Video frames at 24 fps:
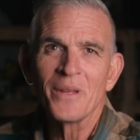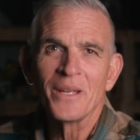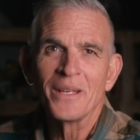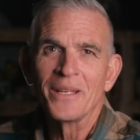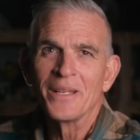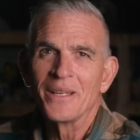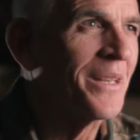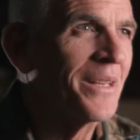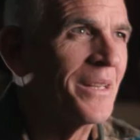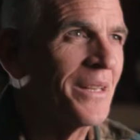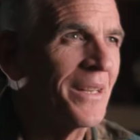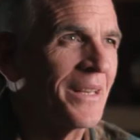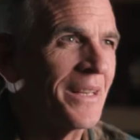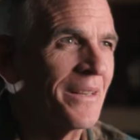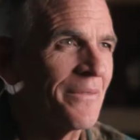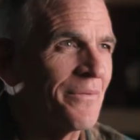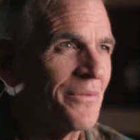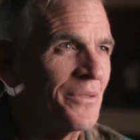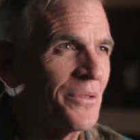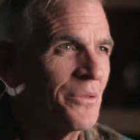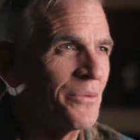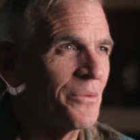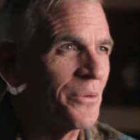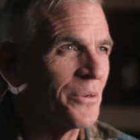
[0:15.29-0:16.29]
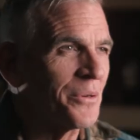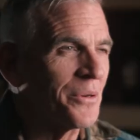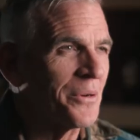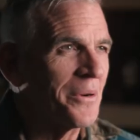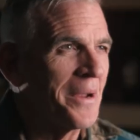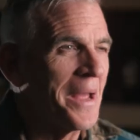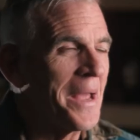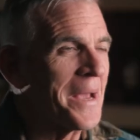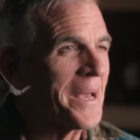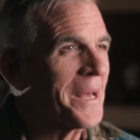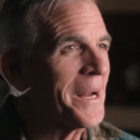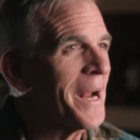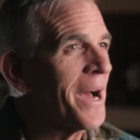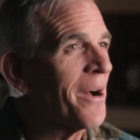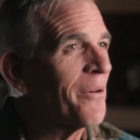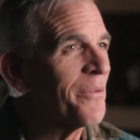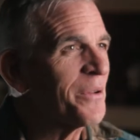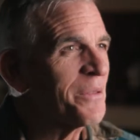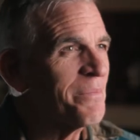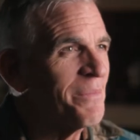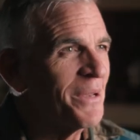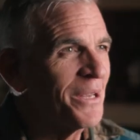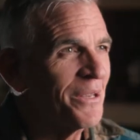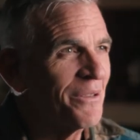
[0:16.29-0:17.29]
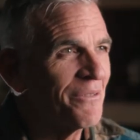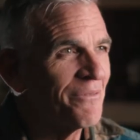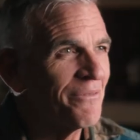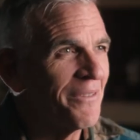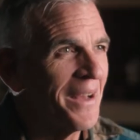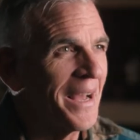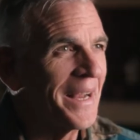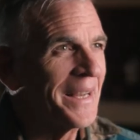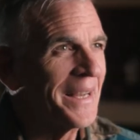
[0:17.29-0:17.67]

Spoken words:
setup that I did recently because